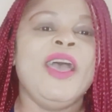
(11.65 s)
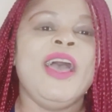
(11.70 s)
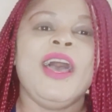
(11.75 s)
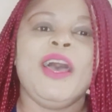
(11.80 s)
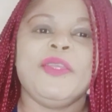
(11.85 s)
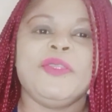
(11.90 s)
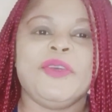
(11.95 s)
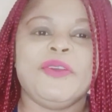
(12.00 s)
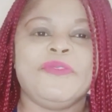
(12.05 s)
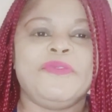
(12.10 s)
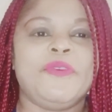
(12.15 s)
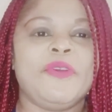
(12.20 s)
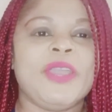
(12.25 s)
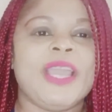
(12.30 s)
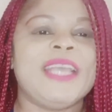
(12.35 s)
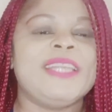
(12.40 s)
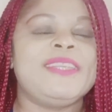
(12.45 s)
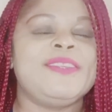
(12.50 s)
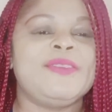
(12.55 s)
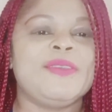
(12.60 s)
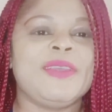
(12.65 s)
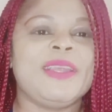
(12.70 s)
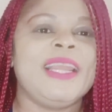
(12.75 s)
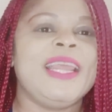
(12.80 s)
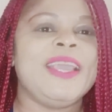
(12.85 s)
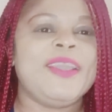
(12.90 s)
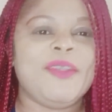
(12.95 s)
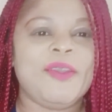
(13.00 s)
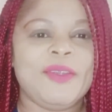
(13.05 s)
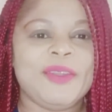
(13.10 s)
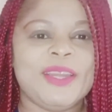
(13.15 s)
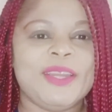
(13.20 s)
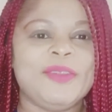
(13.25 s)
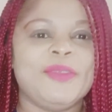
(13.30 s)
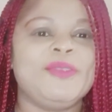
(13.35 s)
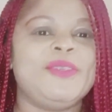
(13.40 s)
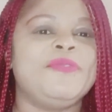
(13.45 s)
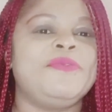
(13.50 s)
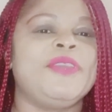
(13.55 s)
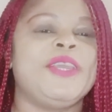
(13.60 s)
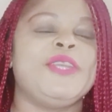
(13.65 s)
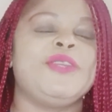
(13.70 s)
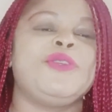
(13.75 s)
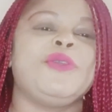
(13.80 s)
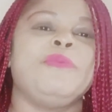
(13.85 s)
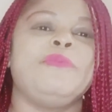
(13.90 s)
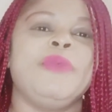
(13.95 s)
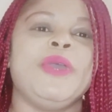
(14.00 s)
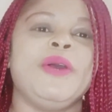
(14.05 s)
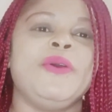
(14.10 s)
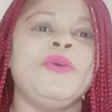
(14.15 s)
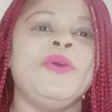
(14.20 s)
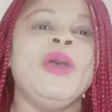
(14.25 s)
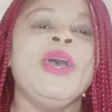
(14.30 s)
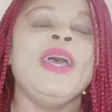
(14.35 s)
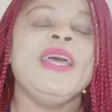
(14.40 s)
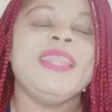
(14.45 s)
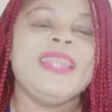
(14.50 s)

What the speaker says: And don't forget to click on the notification bell.